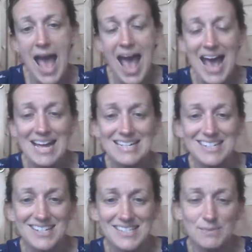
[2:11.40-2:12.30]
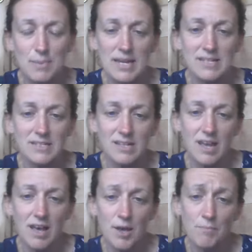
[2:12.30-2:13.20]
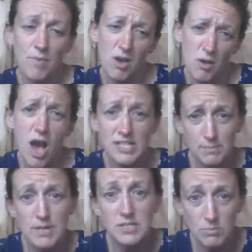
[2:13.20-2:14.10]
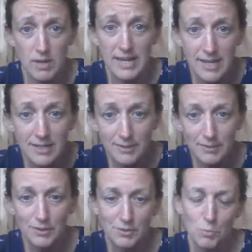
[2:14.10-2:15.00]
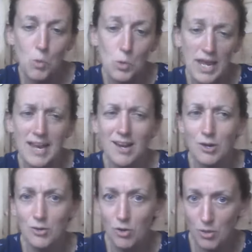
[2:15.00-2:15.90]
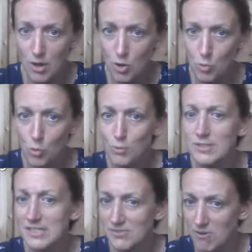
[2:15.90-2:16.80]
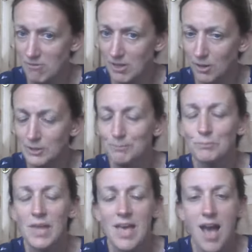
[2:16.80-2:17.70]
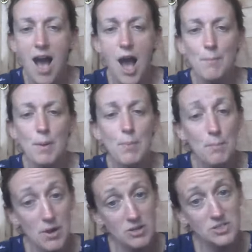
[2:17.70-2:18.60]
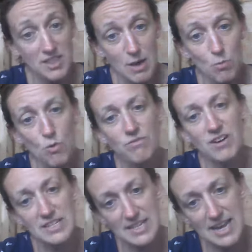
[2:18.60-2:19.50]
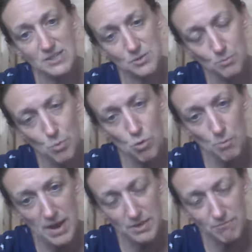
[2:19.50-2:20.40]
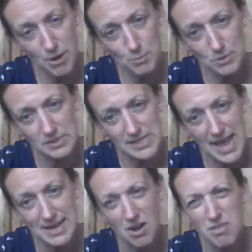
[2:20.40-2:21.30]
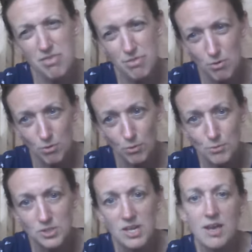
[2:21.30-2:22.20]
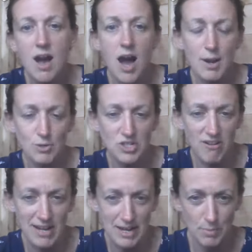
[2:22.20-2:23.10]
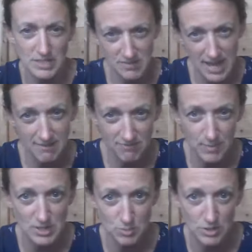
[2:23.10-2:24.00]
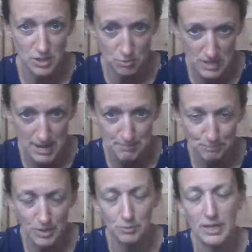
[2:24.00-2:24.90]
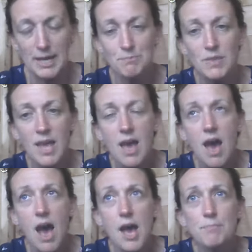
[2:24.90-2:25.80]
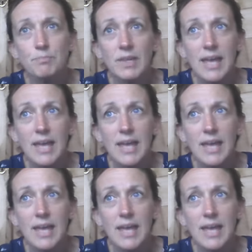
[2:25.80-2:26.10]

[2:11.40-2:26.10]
and I spent a week walking, not the whole wall because it's very long, but part of that wall, finding out more about the Romans, and I thought I would share a little bit of that information with you now. Okay. Um,